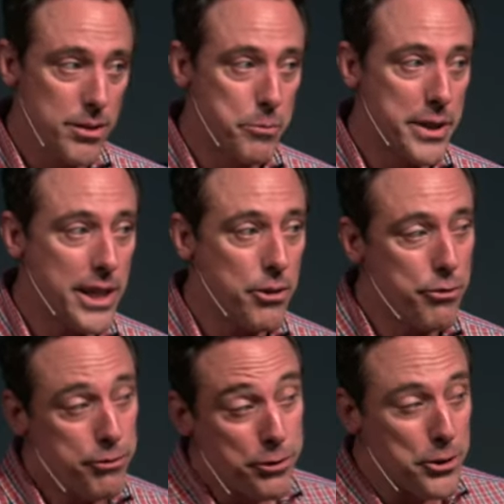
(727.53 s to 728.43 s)
bringing
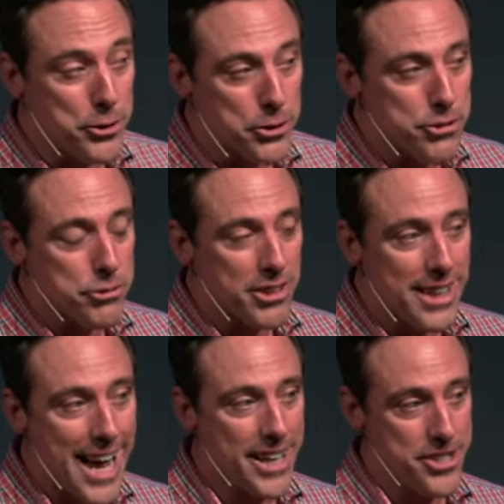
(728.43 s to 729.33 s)
food to
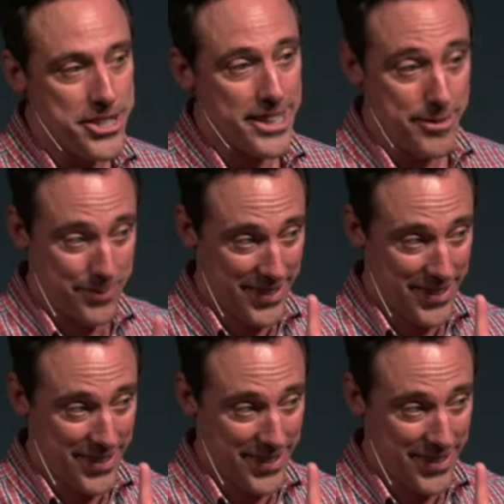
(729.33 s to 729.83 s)
Elijah.